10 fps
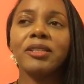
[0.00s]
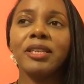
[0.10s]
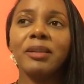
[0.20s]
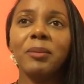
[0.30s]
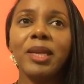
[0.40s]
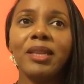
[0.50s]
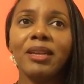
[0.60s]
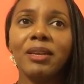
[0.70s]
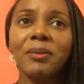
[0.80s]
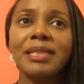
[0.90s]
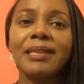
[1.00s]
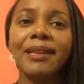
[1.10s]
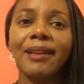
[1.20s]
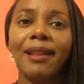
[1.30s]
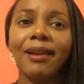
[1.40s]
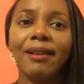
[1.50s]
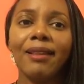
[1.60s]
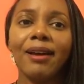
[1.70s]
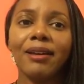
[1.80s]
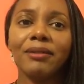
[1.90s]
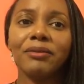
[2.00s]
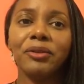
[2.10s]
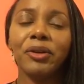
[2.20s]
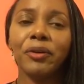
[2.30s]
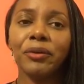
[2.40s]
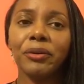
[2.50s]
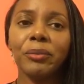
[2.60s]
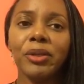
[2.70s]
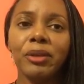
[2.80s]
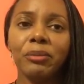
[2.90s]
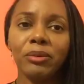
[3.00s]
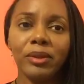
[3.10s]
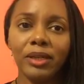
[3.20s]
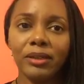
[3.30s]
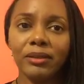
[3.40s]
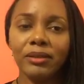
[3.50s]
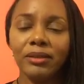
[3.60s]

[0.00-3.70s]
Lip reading: seeing me there, it wasn't like a lot of younger people there